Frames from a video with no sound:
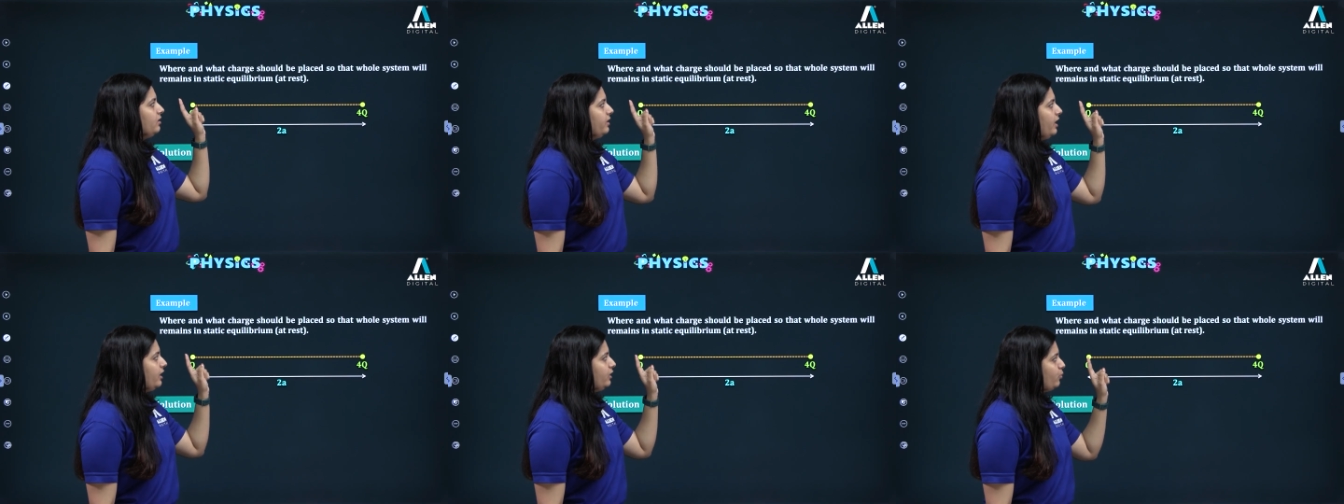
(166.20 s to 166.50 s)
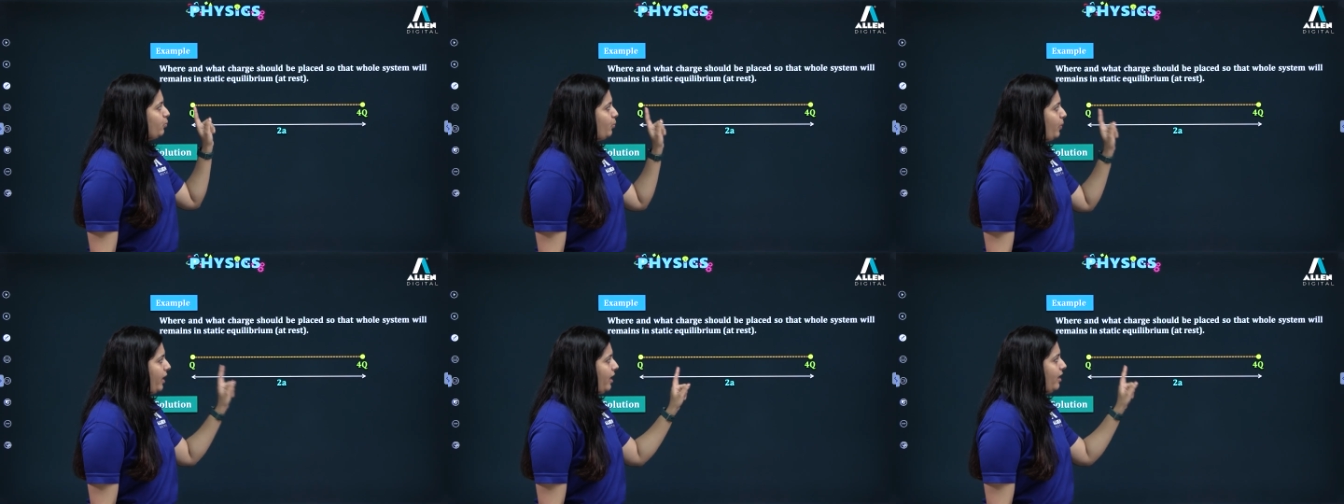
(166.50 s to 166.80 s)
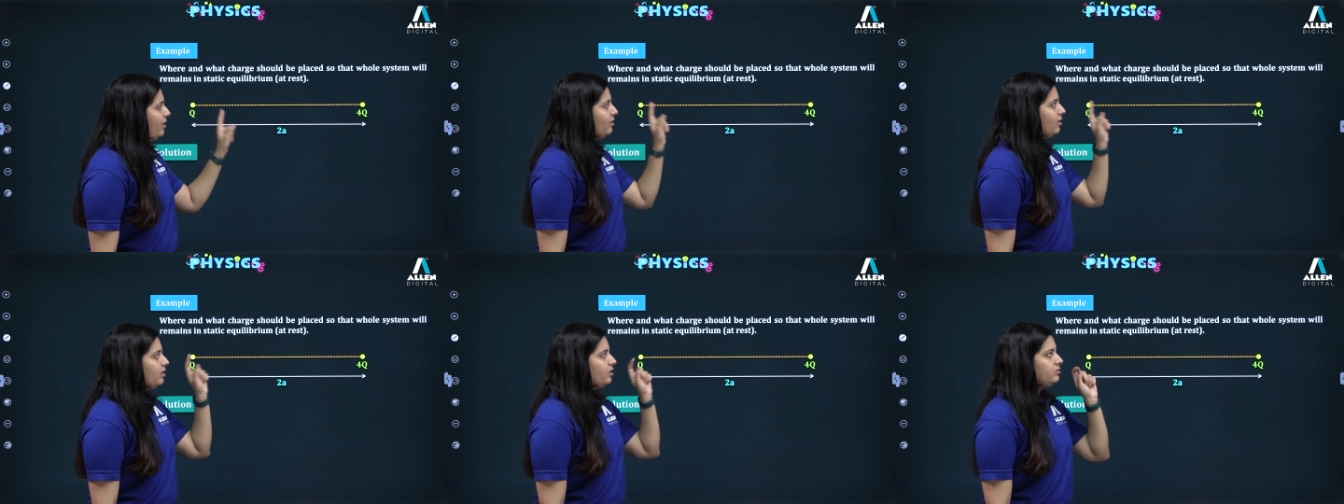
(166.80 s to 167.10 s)
that
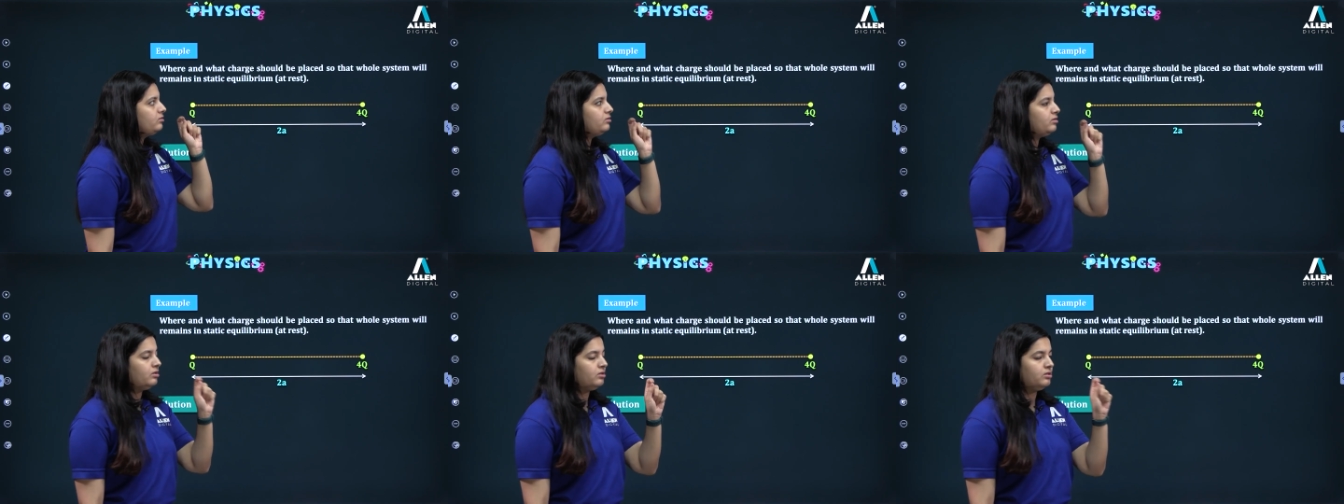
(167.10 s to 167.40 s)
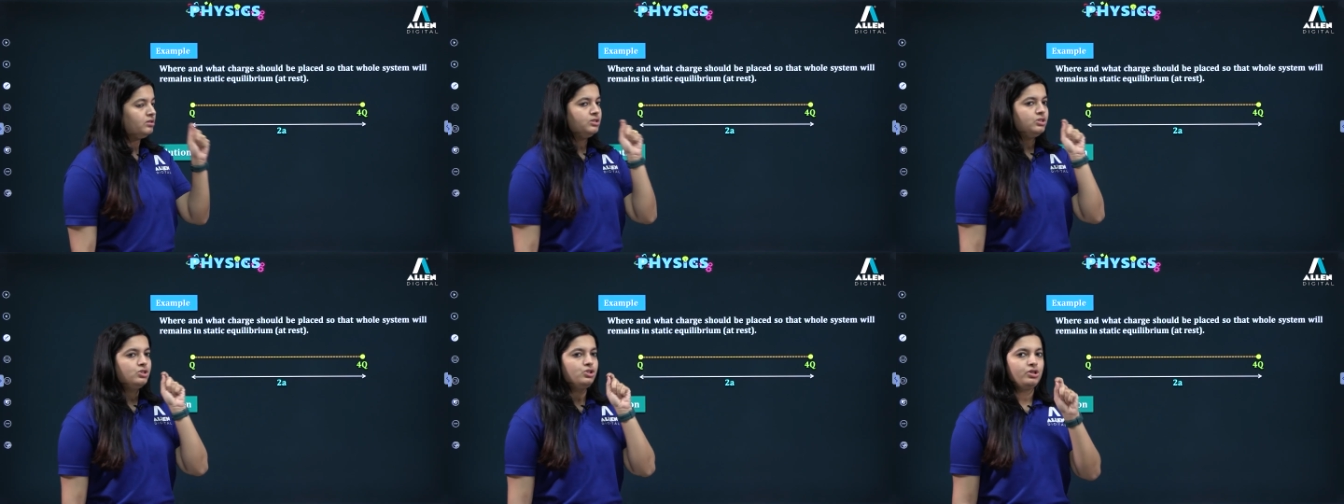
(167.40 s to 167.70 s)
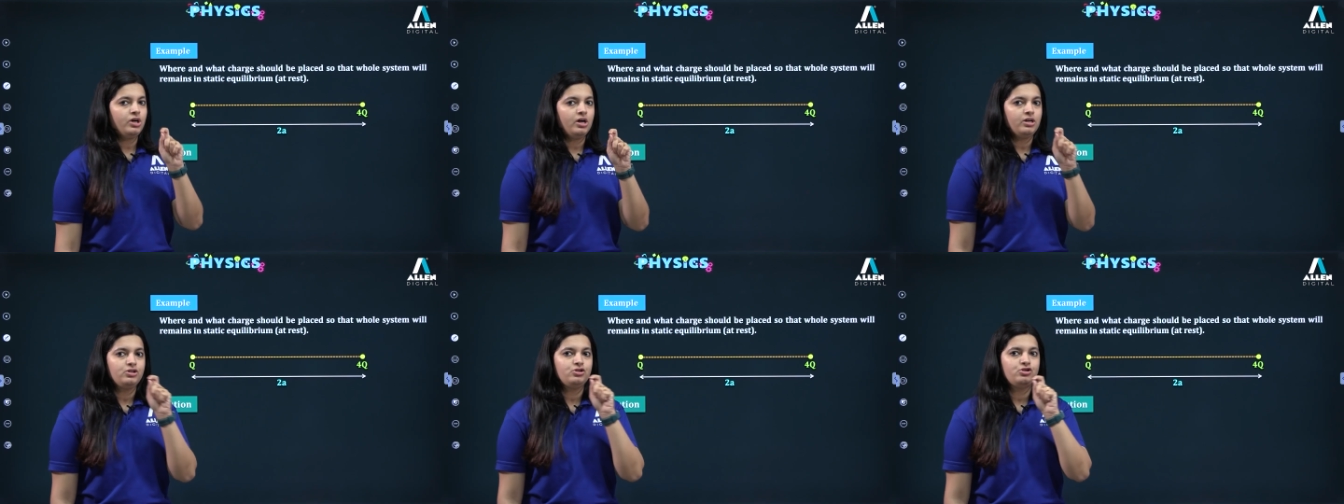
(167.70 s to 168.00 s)
where a third
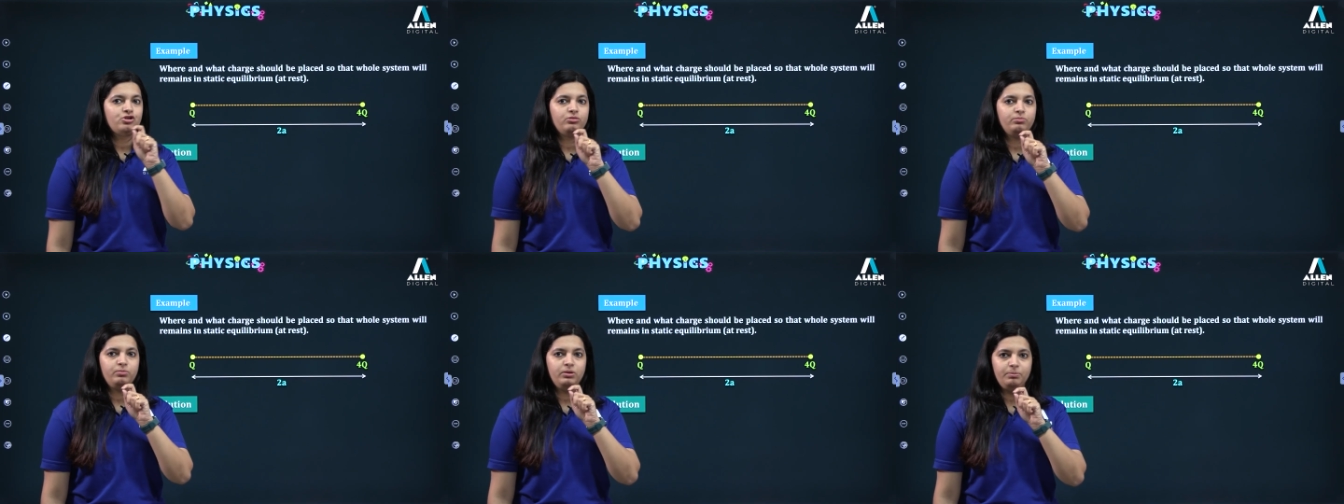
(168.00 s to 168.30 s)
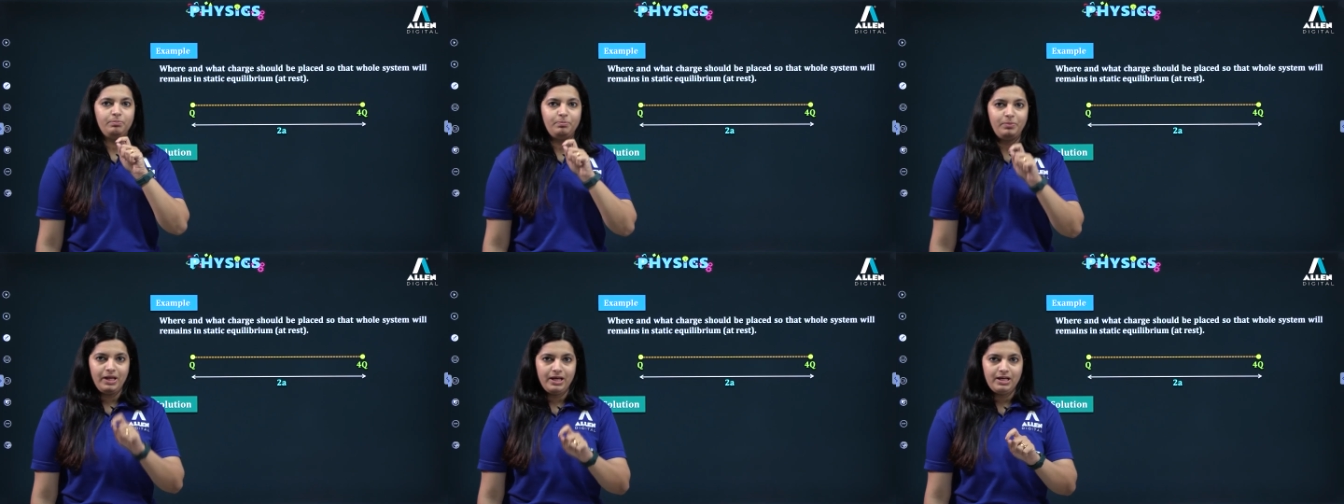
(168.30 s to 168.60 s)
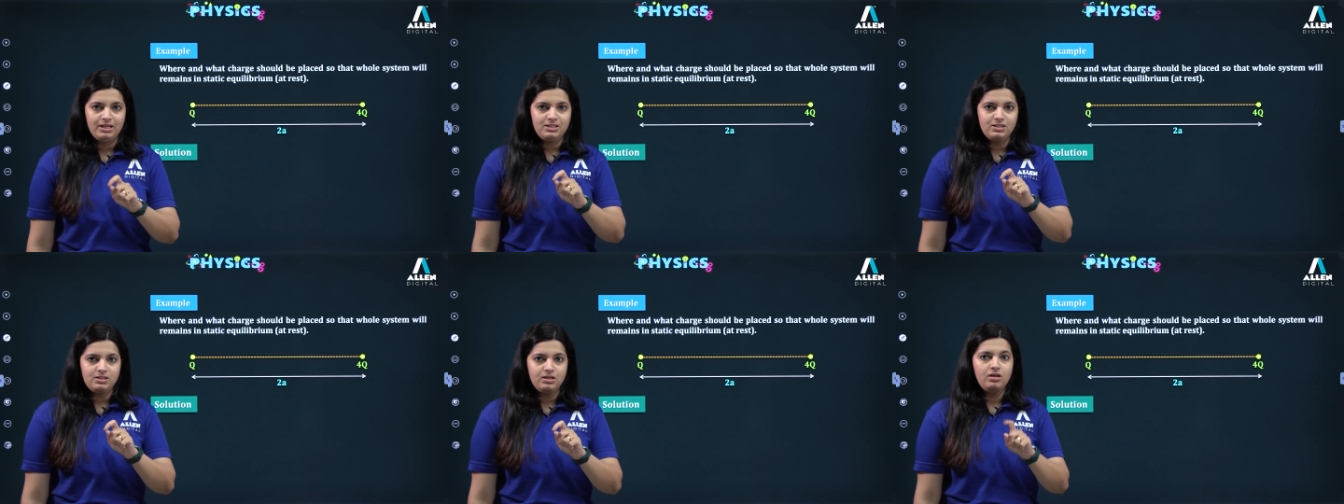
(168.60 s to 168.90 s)
charge should be
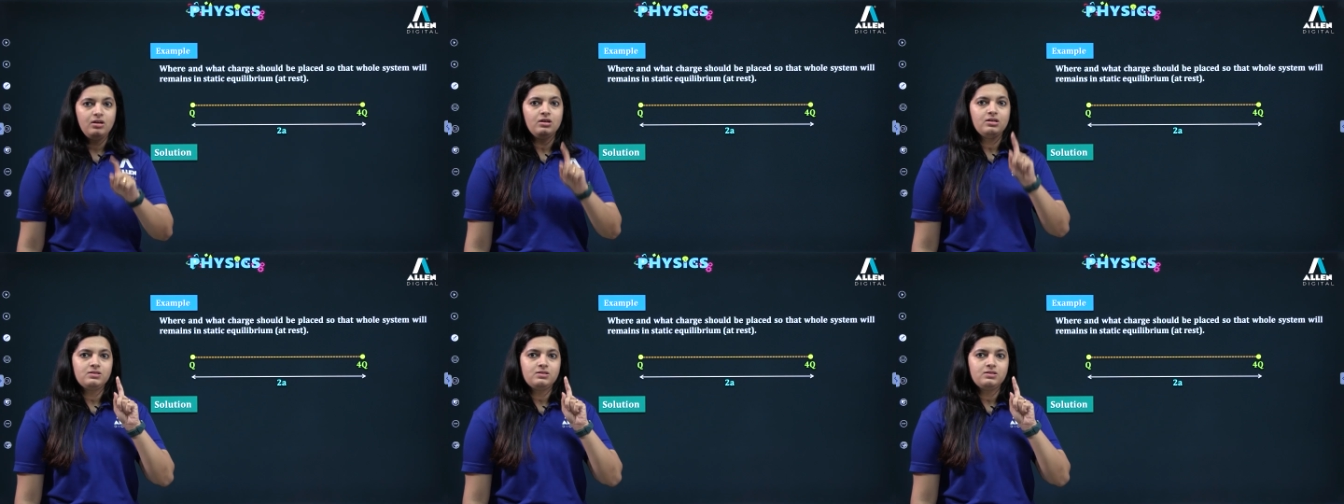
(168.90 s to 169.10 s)
placed